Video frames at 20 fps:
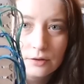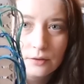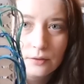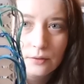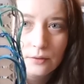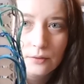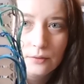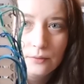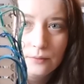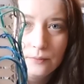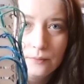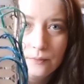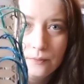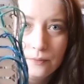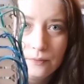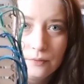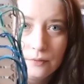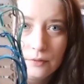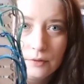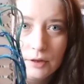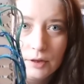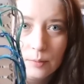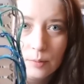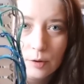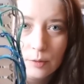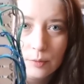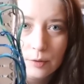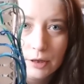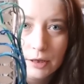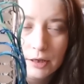to the
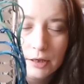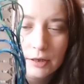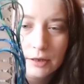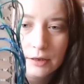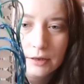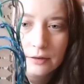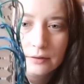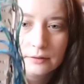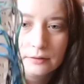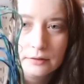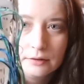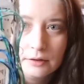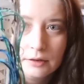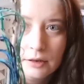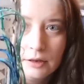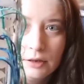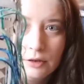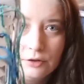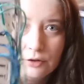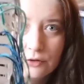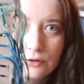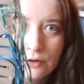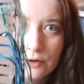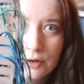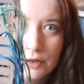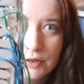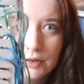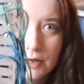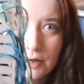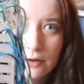appropriate color, just
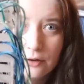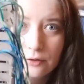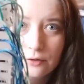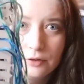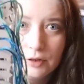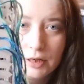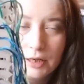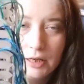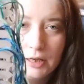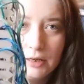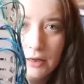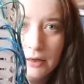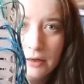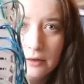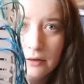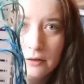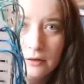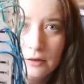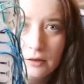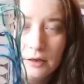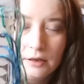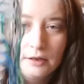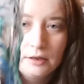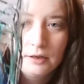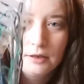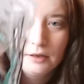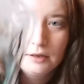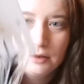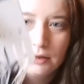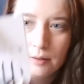going down the key.
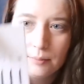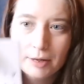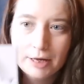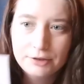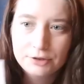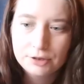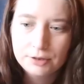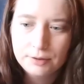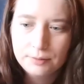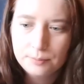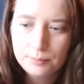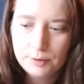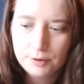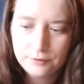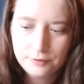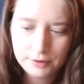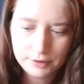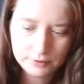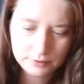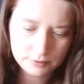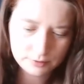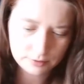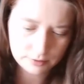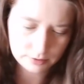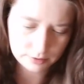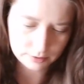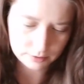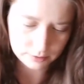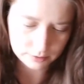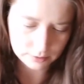They match up
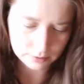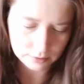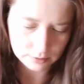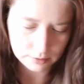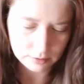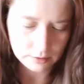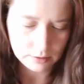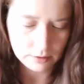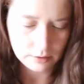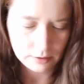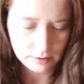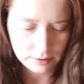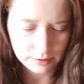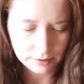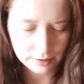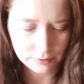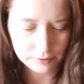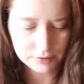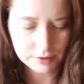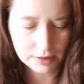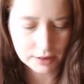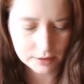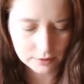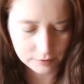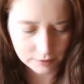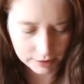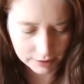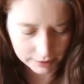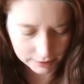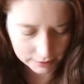perfect. That was
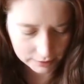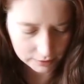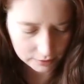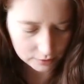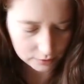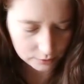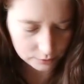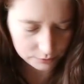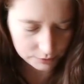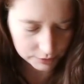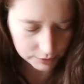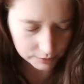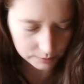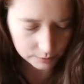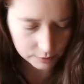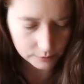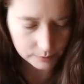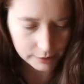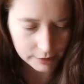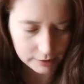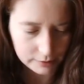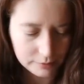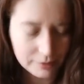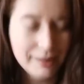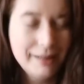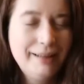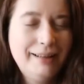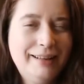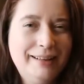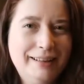kind of like an oh duh
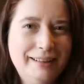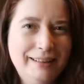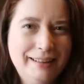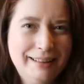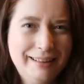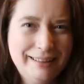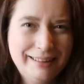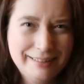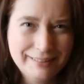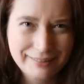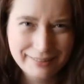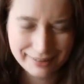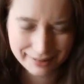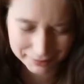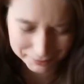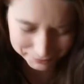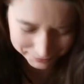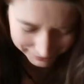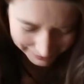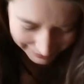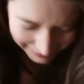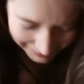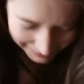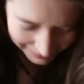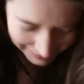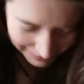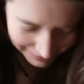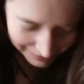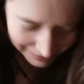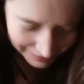moment for me.
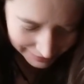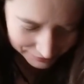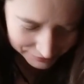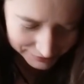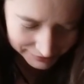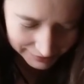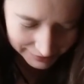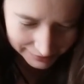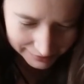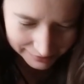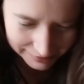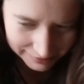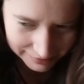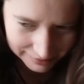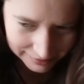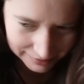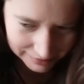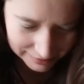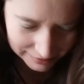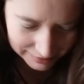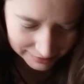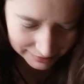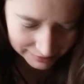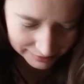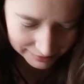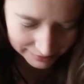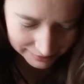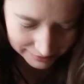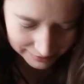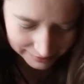I was like,
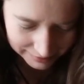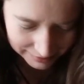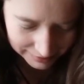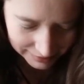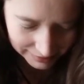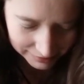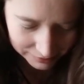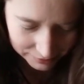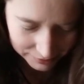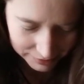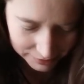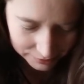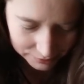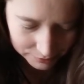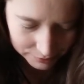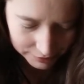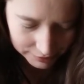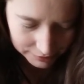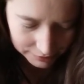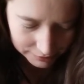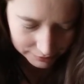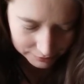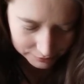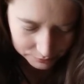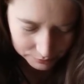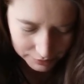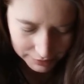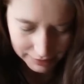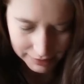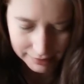how do I know what color
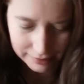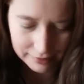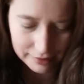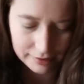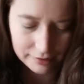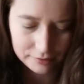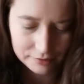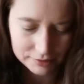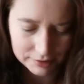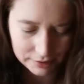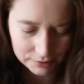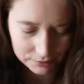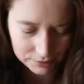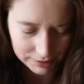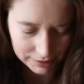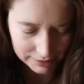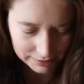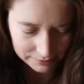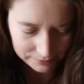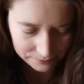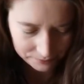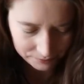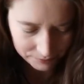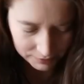is what? And then I was like, oh yeah,